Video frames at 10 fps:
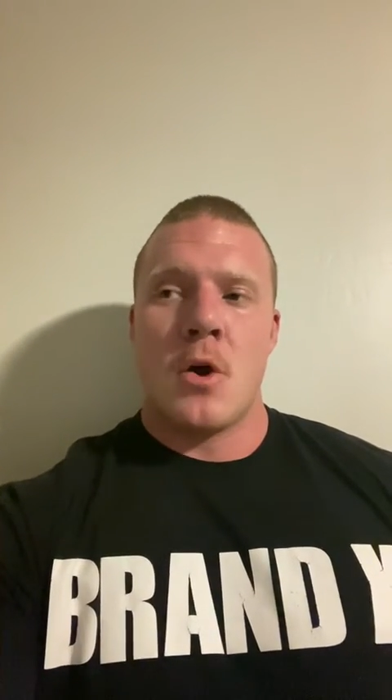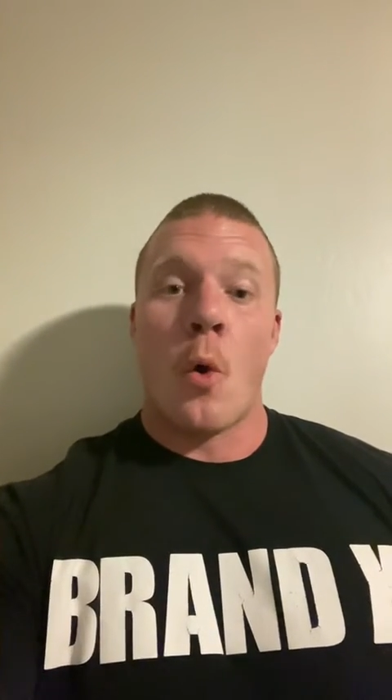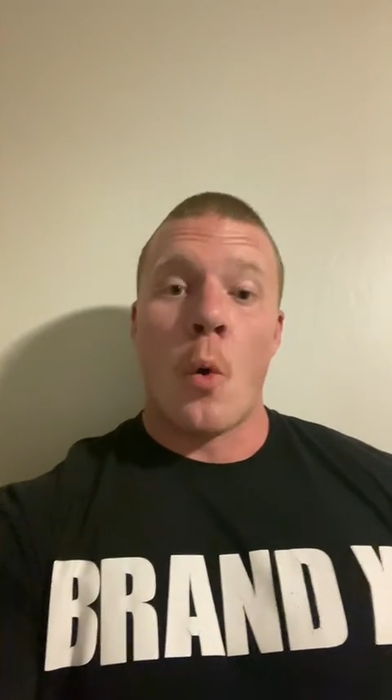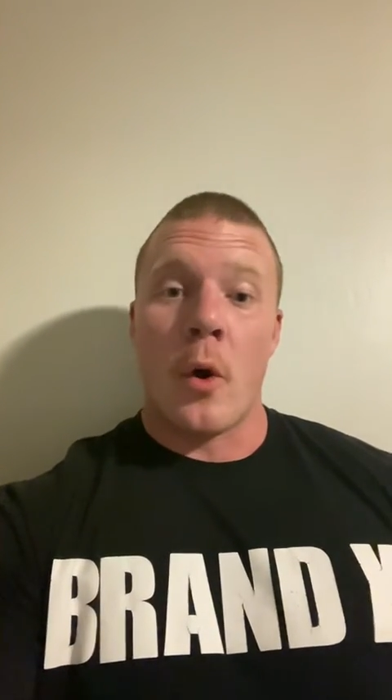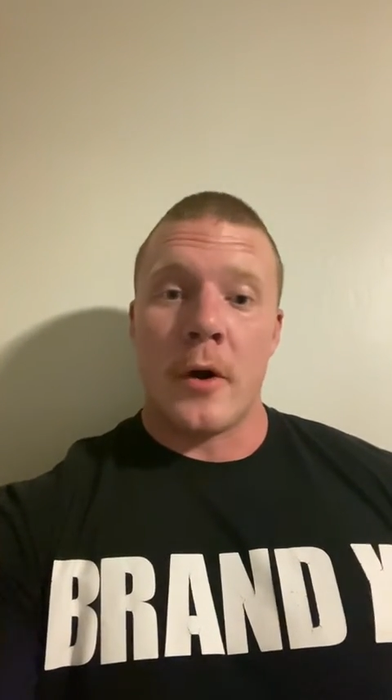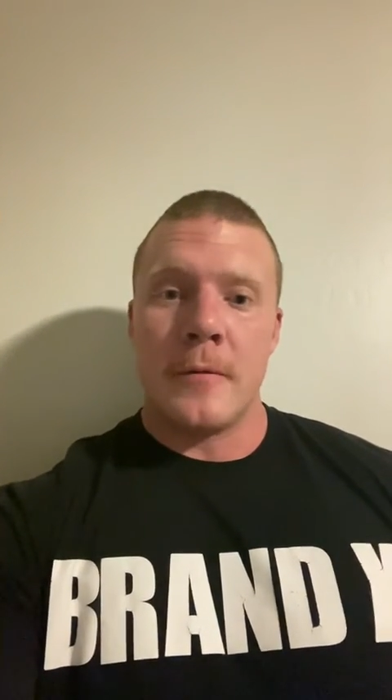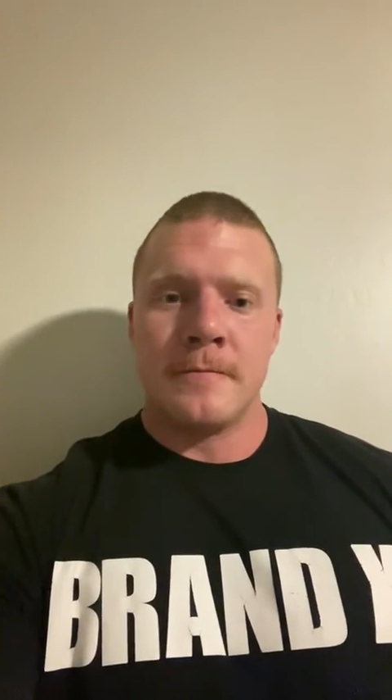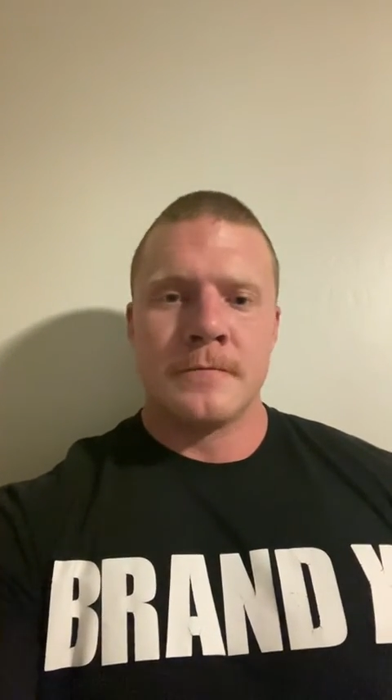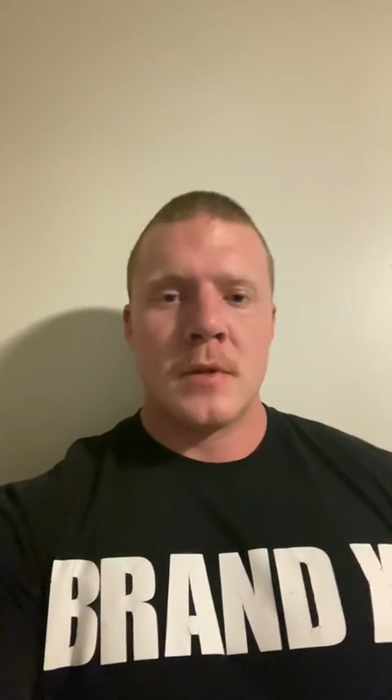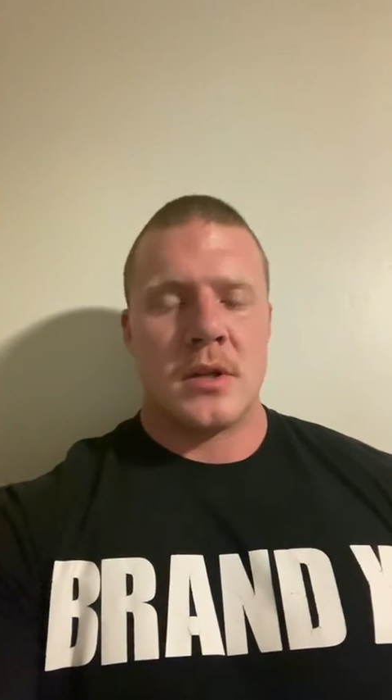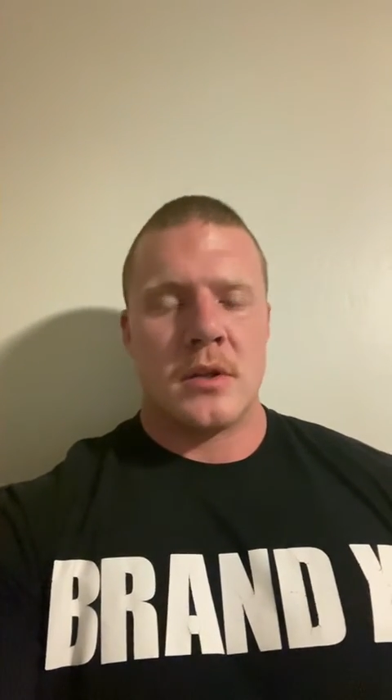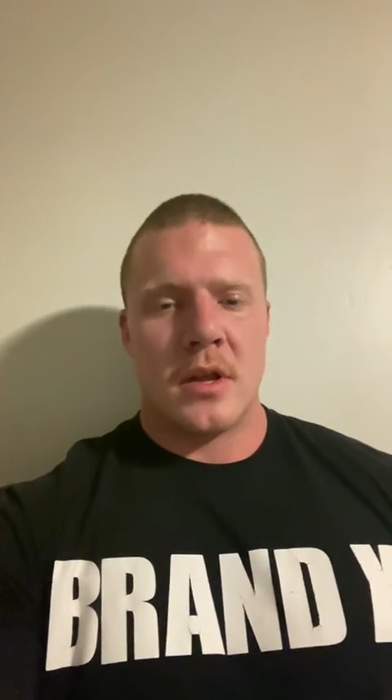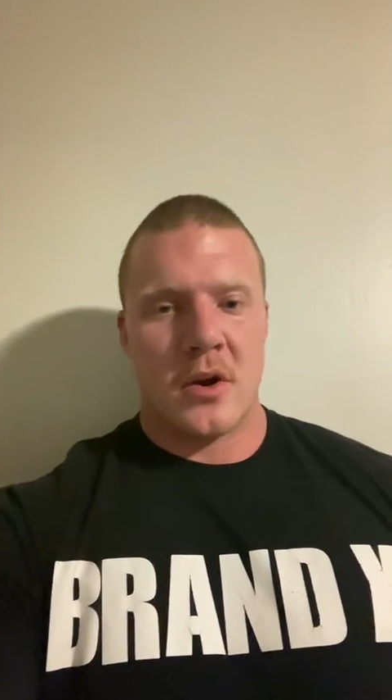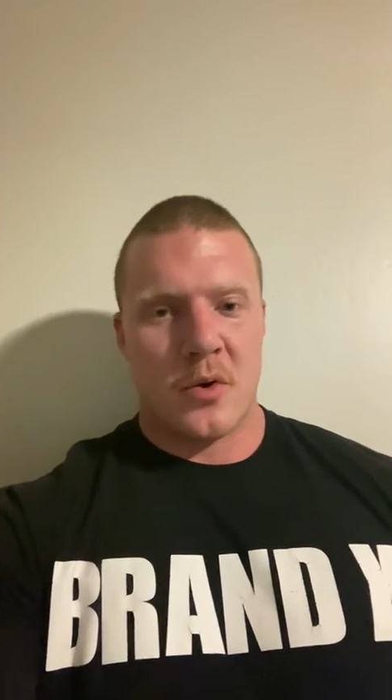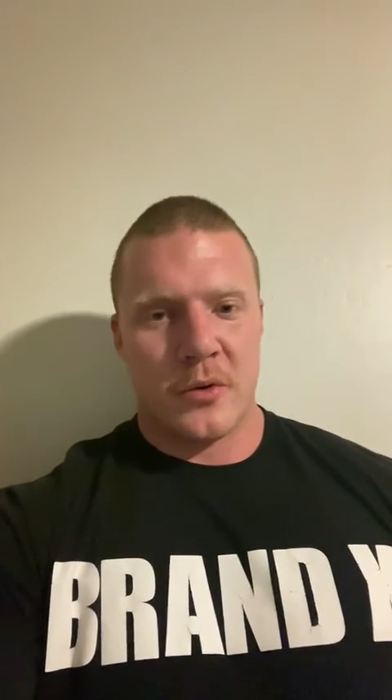or
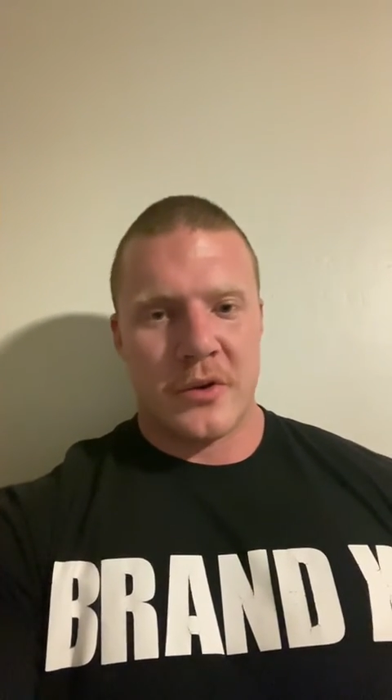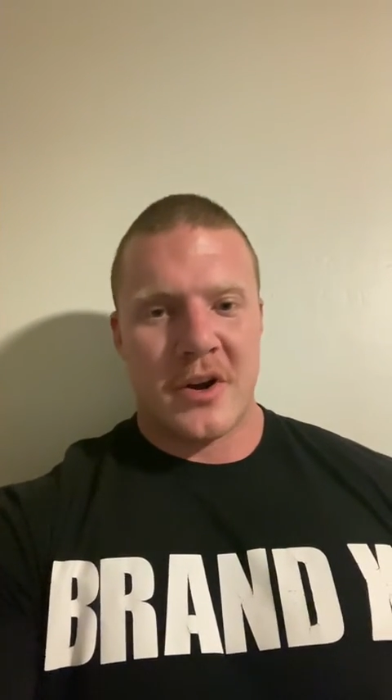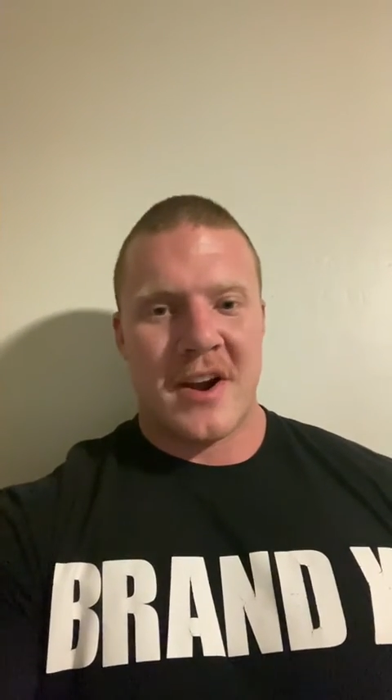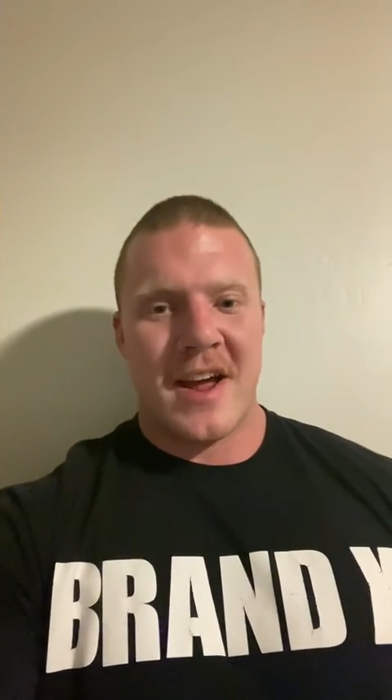they're older